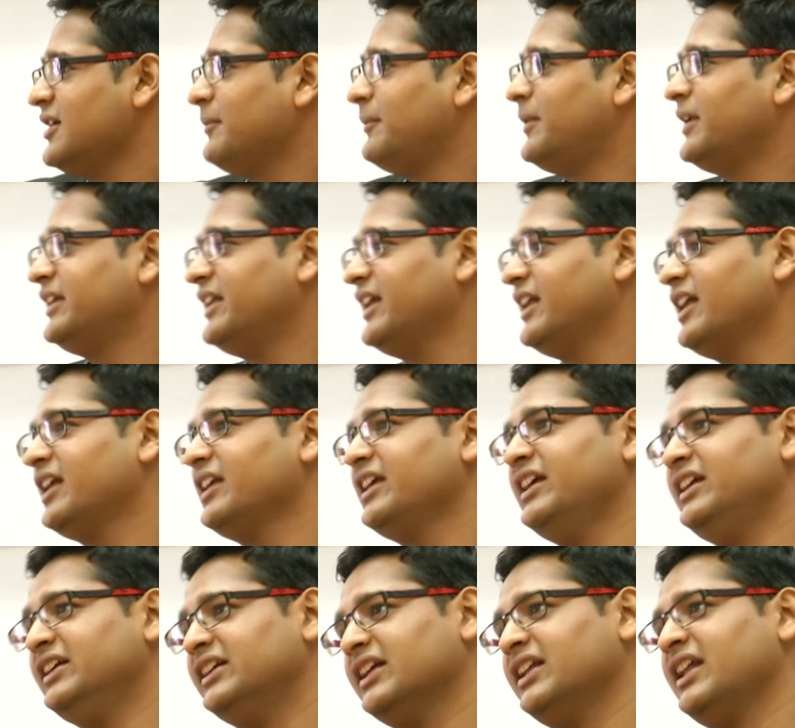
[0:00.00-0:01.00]
but there are
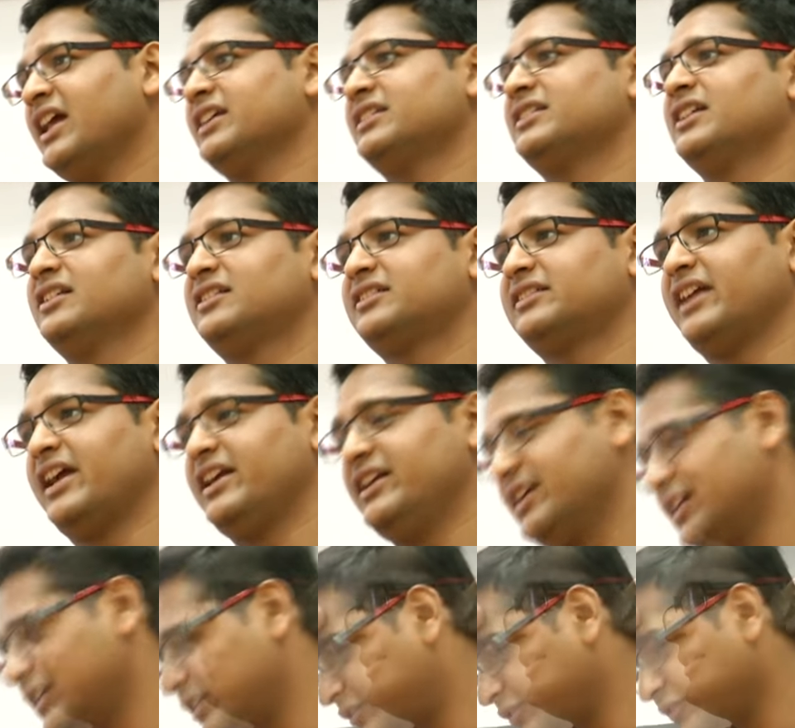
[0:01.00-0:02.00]
international
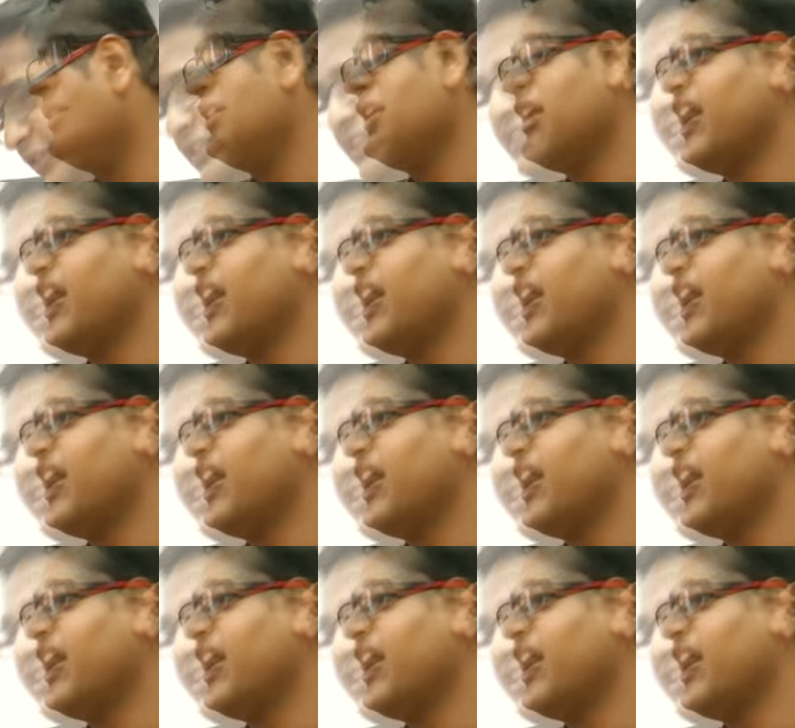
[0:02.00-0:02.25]
standards which